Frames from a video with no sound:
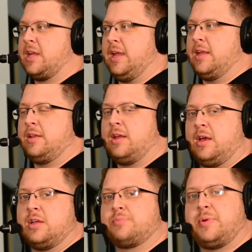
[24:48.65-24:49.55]
And
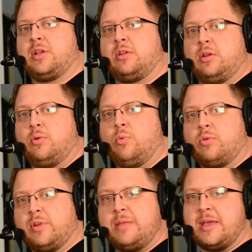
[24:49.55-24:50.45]
but
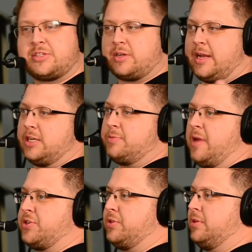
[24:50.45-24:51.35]
what really makes her kind of
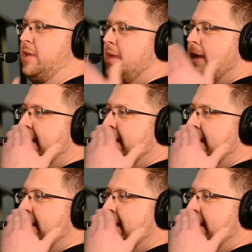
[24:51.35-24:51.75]
special